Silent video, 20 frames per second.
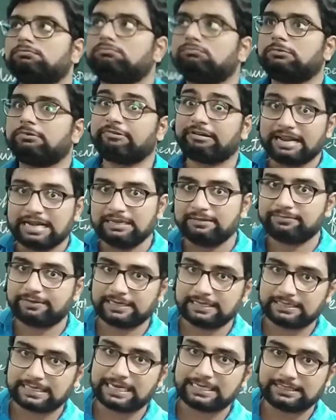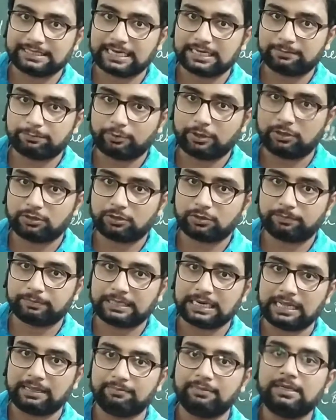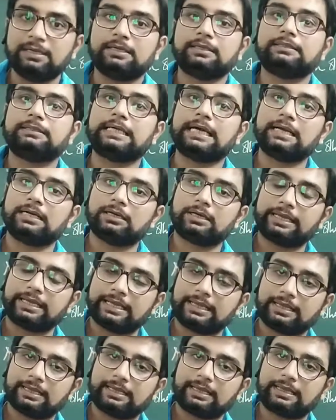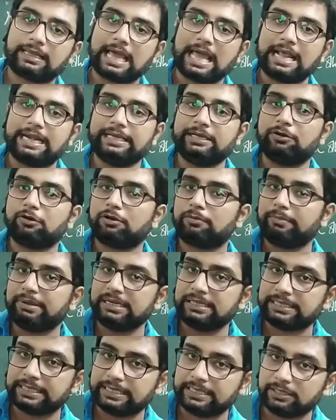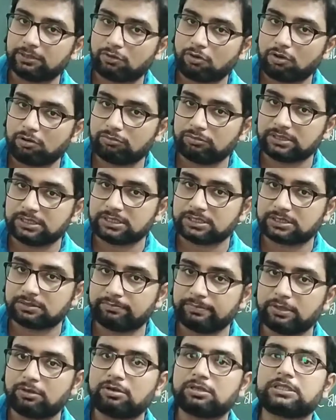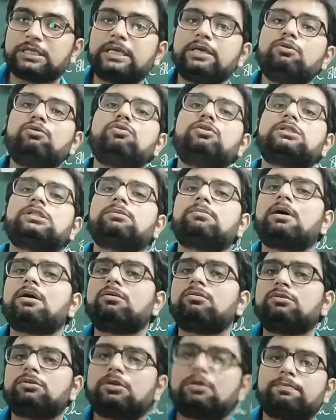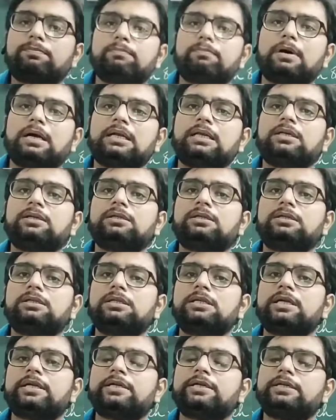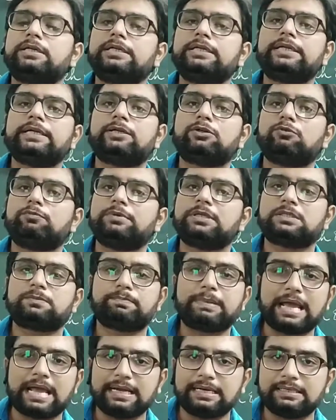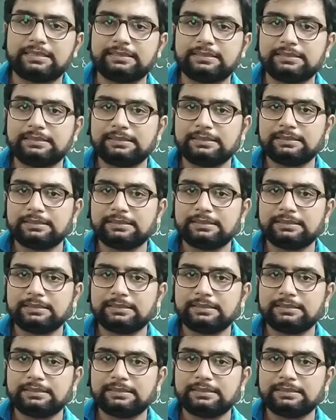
relevant at that point of time than carrying or maintaining colonies, because huge amount of money needed to be spent